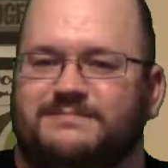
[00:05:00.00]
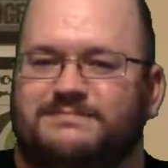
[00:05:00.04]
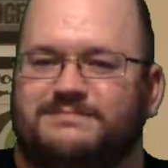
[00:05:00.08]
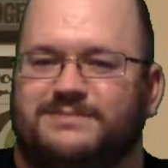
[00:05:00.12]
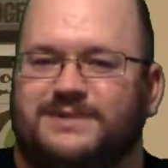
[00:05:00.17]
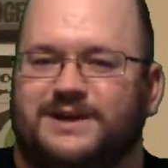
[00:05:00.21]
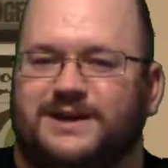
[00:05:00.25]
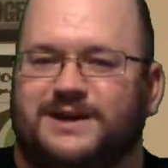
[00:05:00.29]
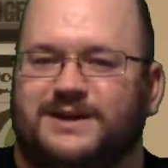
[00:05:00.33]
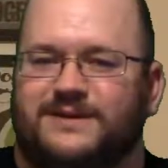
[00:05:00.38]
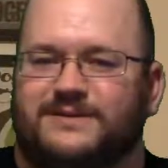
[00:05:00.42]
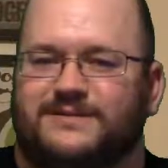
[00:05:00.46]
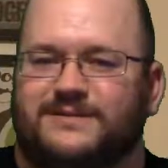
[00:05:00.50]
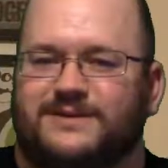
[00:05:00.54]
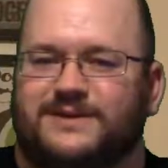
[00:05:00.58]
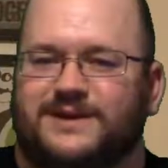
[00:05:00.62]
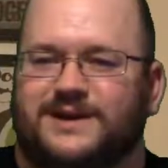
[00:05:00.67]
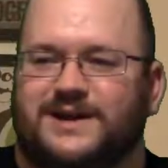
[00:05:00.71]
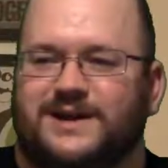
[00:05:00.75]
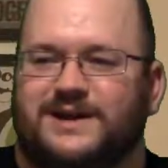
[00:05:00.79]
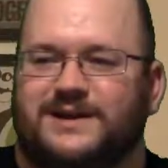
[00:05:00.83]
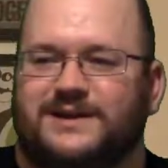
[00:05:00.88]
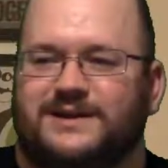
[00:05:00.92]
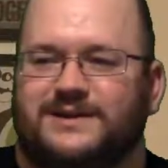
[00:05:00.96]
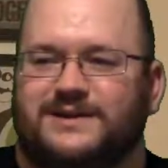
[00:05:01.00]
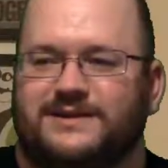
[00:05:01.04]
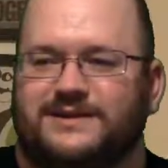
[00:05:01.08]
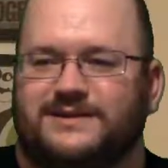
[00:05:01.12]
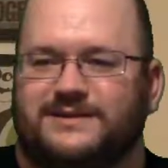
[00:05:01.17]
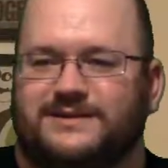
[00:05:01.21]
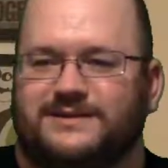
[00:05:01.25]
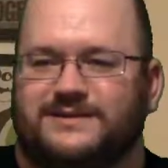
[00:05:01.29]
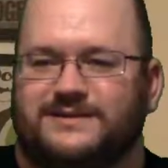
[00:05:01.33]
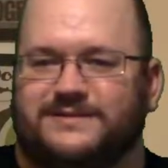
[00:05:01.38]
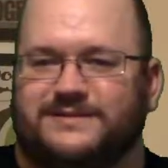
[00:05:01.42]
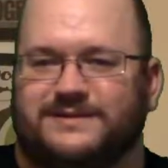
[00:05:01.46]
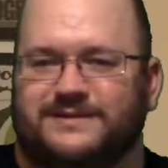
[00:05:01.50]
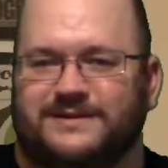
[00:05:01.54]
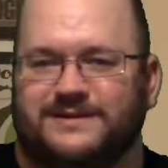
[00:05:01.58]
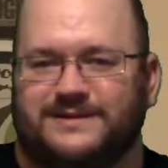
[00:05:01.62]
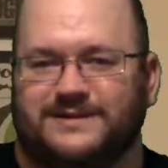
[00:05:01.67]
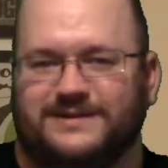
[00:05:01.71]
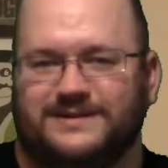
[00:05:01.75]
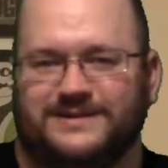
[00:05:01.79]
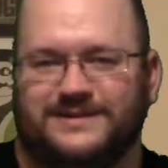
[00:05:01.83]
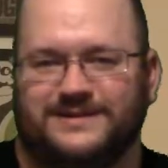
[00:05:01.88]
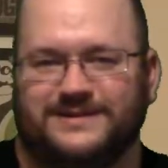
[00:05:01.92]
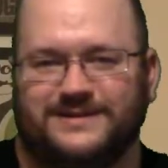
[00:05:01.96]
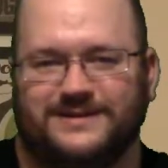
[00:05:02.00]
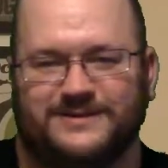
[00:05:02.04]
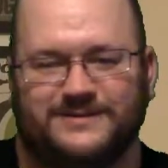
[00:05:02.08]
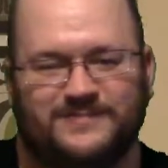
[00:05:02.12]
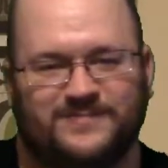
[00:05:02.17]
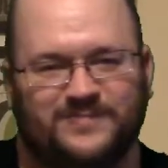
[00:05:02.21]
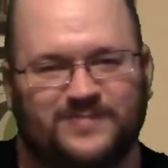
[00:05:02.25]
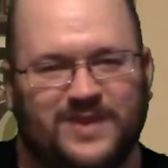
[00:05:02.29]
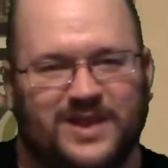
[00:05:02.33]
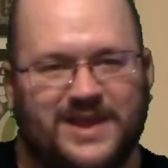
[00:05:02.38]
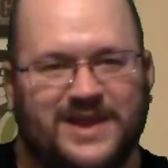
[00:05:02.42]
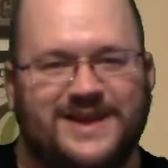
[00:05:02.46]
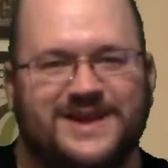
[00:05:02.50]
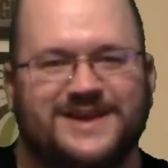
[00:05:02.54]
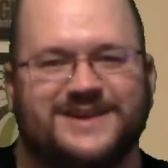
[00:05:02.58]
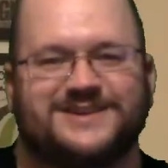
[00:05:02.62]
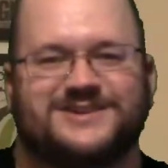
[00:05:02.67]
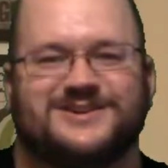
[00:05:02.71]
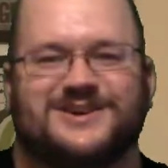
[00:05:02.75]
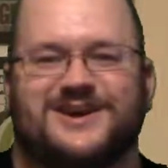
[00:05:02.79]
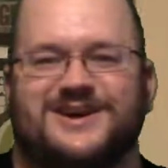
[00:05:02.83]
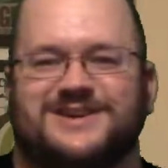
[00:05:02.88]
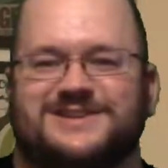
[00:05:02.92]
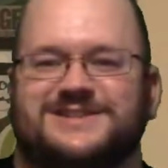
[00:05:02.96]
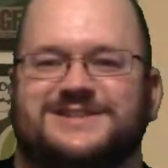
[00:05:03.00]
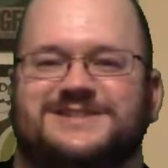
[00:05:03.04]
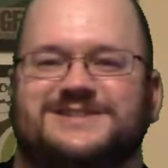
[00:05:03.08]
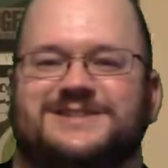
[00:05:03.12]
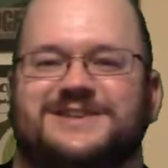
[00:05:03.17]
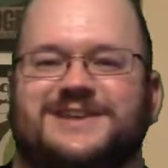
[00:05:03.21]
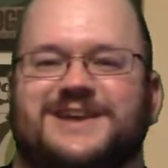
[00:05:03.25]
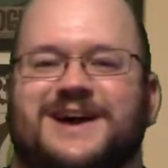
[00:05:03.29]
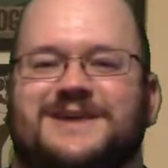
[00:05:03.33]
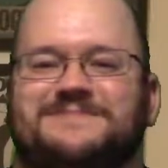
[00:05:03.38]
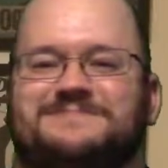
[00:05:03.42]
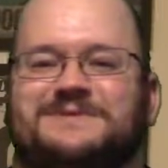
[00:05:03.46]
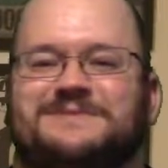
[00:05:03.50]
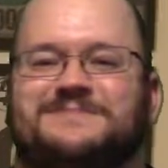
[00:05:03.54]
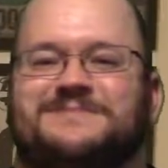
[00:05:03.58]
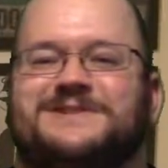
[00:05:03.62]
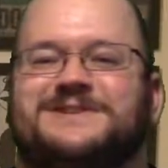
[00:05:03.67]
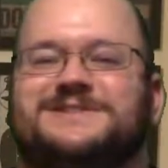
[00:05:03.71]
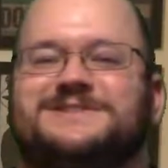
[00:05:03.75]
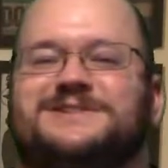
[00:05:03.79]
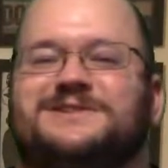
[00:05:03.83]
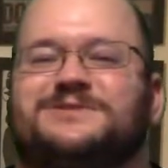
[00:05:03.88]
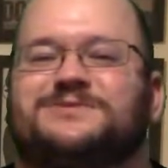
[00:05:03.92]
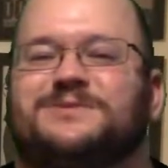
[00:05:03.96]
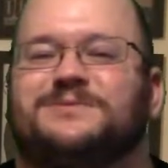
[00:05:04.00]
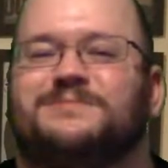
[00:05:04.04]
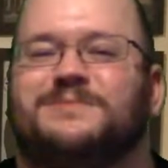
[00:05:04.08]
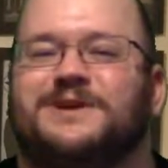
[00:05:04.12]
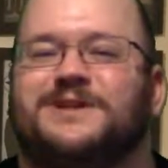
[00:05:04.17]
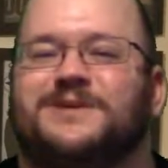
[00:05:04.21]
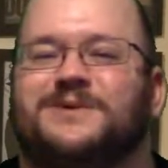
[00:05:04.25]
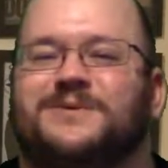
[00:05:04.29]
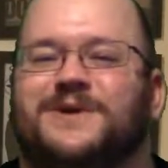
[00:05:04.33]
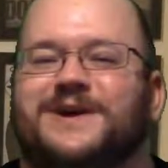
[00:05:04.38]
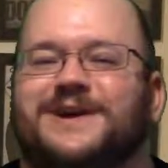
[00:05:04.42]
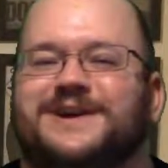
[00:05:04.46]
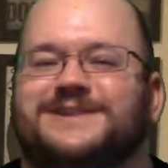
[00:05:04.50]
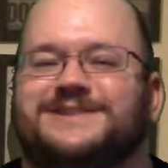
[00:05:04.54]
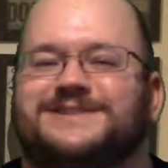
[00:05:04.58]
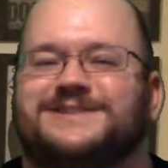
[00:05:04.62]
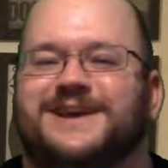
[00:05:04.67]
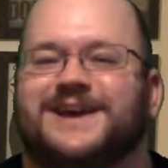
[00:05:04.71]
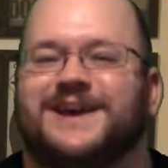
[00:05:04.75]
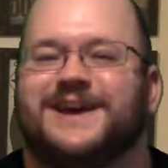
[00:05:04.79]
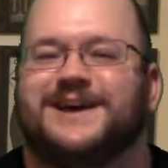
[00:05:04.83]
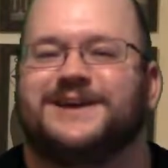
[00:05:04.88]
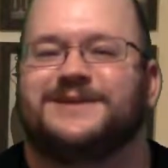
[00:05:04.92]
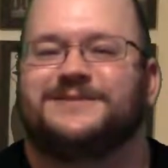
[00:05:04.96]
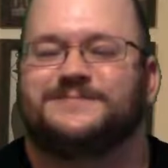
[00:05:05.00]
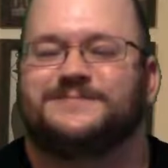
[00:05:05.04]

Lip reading: but we're kind of cautiously optimistic would be the way to say it.